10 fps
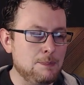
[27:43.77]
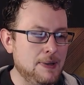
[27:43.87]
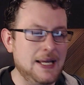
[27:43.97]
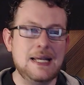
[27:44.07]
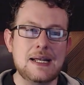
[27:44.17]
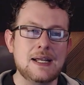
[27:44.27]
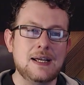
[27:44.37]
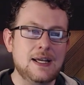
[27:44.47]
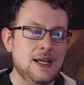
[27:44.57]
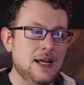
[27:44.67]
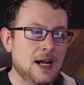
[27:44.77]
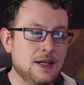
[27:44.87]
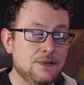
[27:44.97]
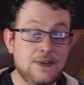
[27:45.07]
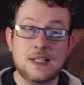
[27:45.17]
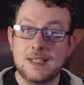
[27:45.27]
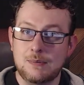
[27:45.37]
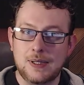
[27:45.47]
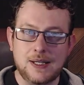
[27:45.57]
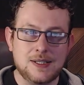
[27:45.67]
pin and fix in
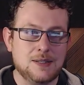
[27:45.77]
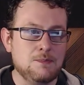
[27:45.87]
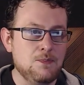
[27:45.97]
place.